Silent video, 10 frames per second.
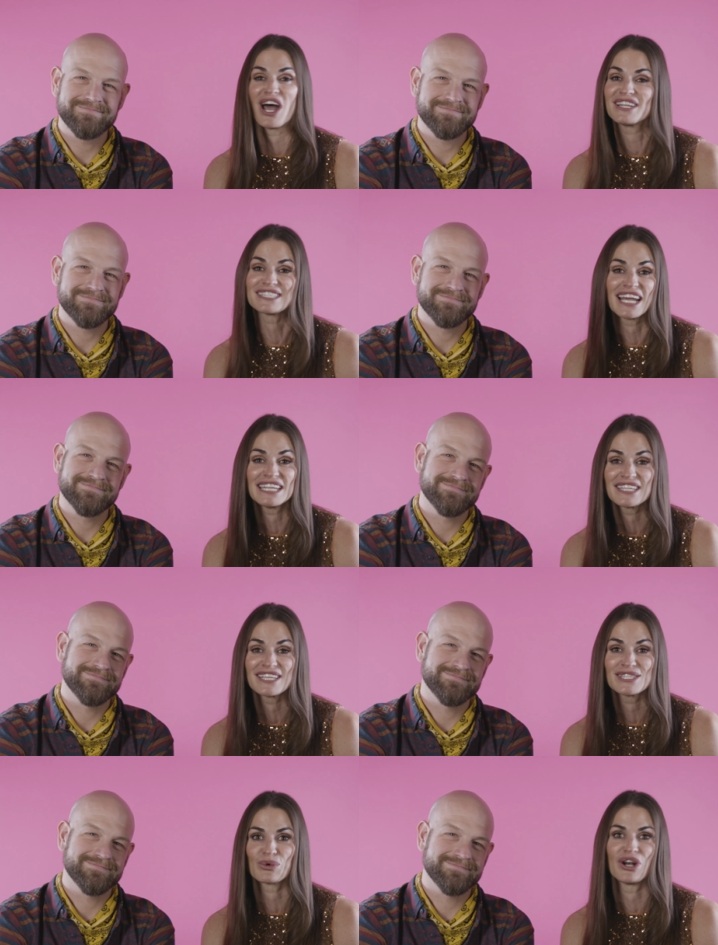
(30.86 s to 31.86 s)
Speaker 1: not
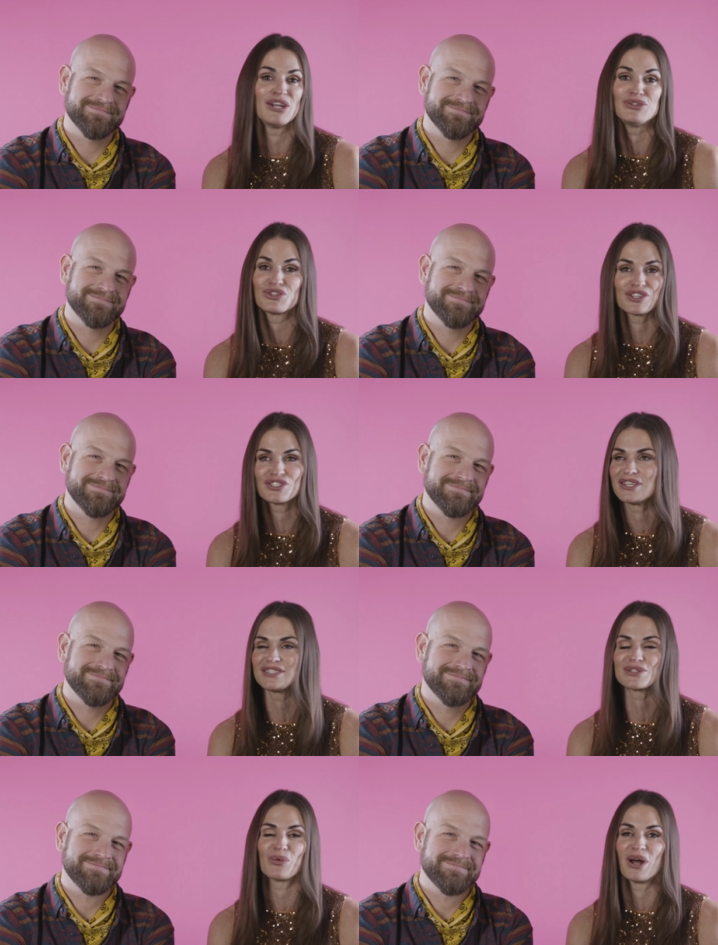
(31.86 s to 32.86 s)
scientists, we're not
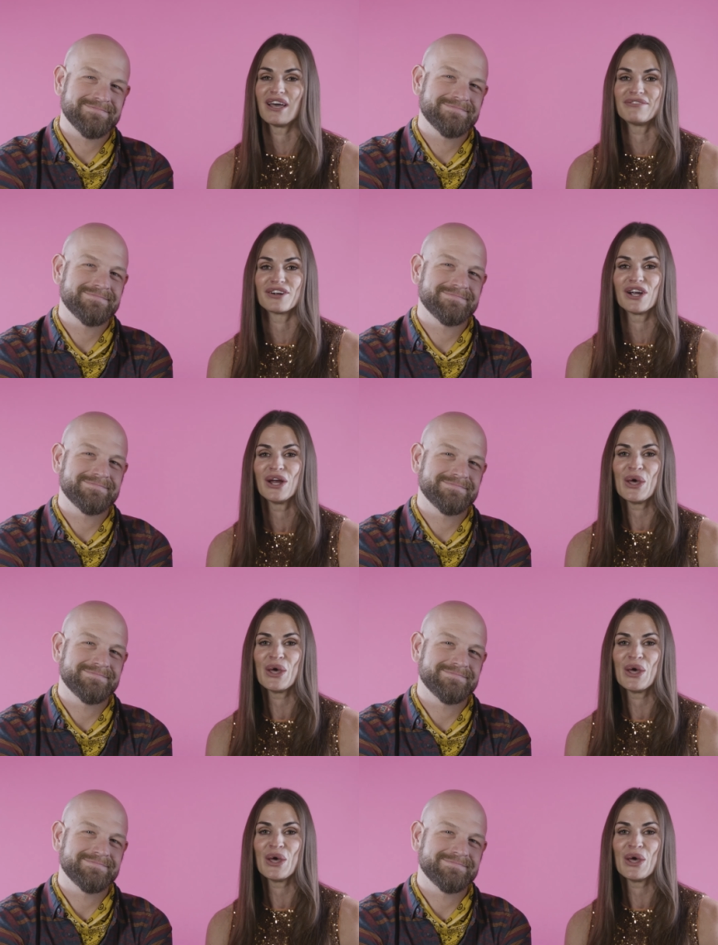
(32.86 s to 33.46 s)
nutritionists or whatever.